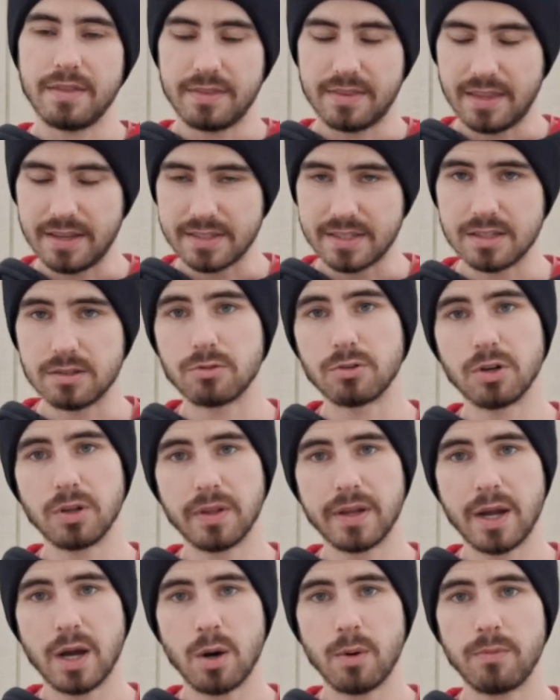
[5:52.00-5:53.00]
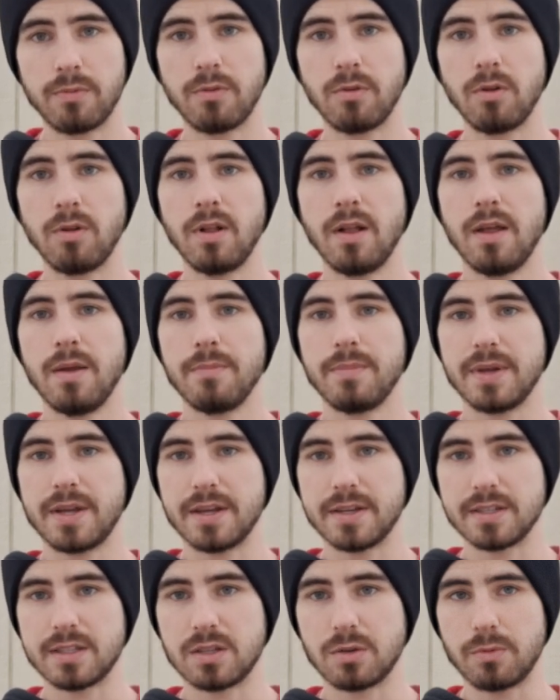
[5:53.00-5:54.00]
This is really helpful
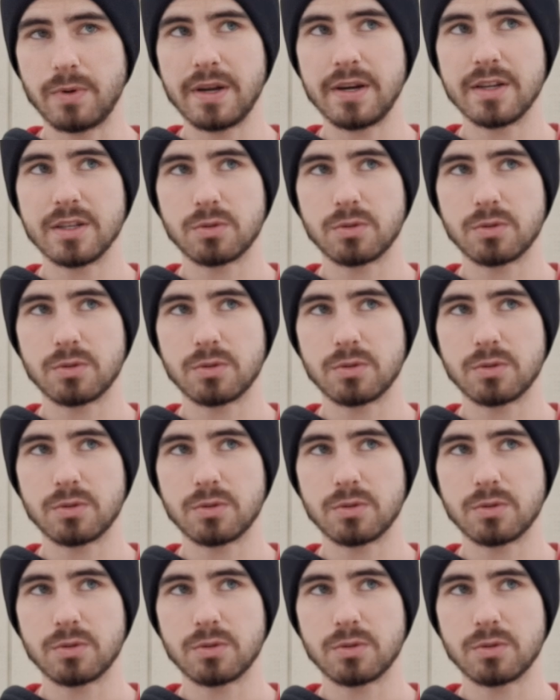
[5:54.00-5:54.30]
because the wind